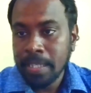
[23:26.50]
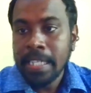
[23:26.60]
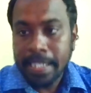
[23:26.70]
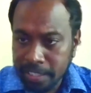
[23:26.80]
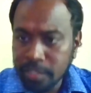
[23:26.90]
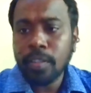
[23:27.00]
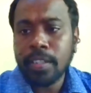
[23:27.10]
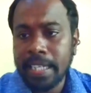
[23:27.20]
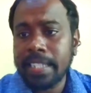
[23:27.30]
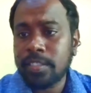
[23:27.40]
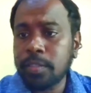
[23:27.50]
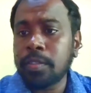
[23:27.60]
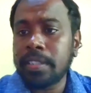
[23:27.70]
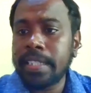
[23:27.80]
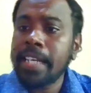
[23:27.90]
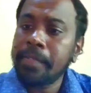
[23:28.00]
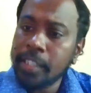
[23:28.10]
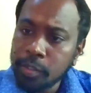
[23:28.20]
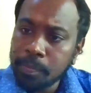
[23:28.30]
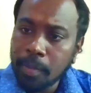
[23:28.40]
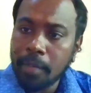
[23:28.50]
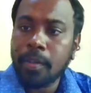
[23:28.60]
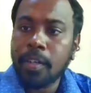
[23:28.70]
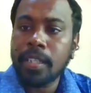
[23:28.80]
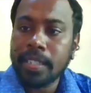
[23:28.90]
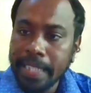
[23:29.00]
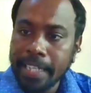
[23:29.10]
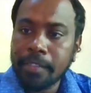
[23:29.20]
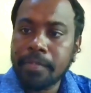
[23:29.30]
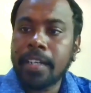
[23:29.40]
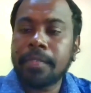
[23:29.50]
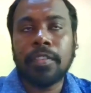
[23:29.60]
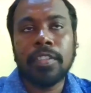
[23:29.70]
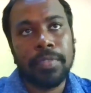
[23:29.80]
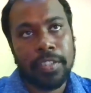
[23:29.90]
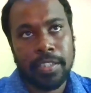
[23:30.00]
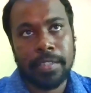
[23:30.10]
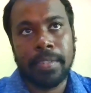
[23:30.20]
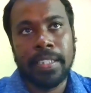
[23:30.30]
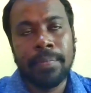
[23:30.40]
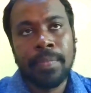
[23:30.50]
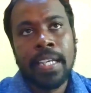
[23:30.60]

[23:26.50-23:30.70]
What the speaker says: It's okay, it's good. Then we should promote that one for the fishermen.